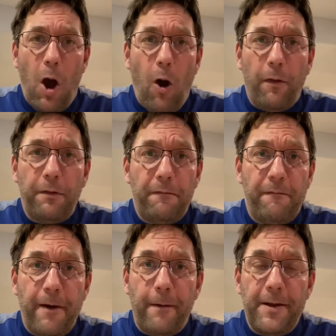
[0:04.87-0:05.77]
all the
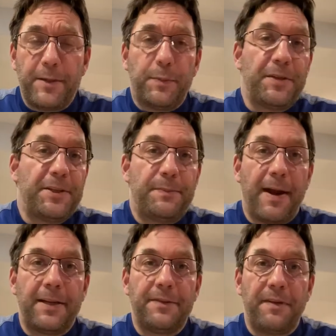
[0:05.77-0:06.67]
various
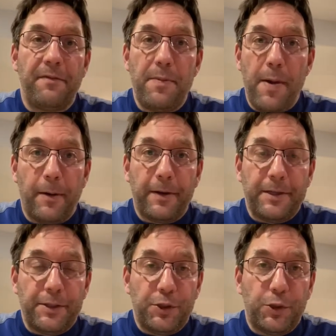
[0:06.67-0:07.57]
perspectives of the
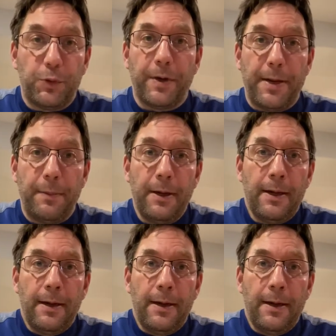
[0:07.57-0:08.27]
American dream.